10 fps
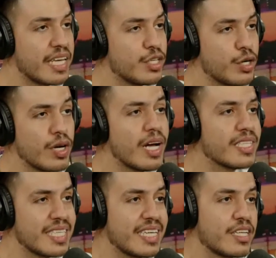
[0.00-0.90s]
that you're
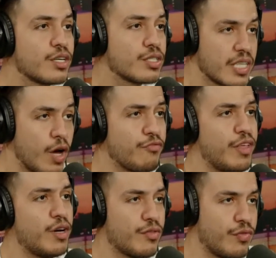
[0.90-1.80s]
not seeing in yourself
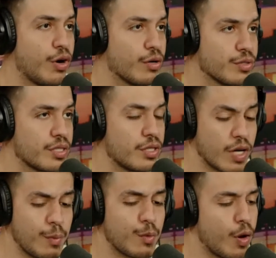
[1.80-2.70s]
that are faults.
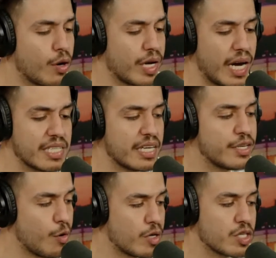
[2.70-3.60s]
Don't get me wrong, guys. I
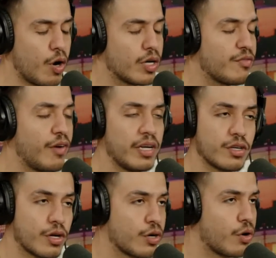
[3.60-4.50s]
know it's hard to find
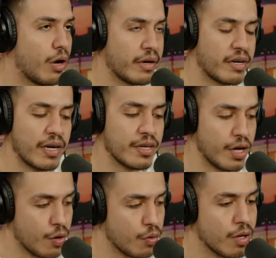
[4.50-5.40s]
a good girl out here. I
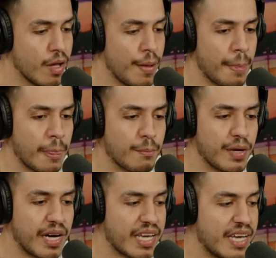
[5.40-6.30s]
know.
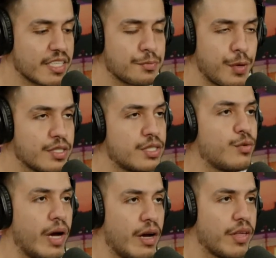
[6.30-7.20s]
But I can't express to
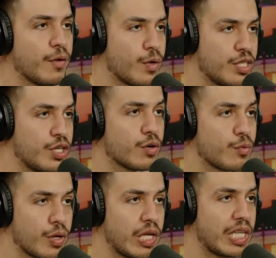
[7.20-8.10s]
you how that when you're
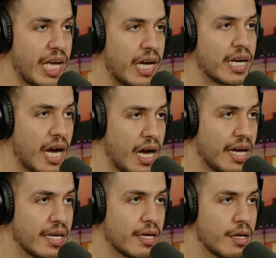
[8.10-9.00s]
really that
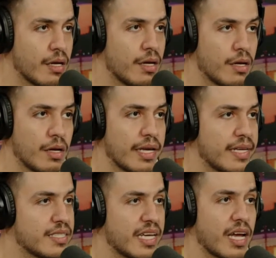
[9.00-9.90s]
guy,
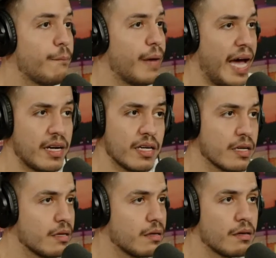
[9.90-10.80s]
it's like a magnet.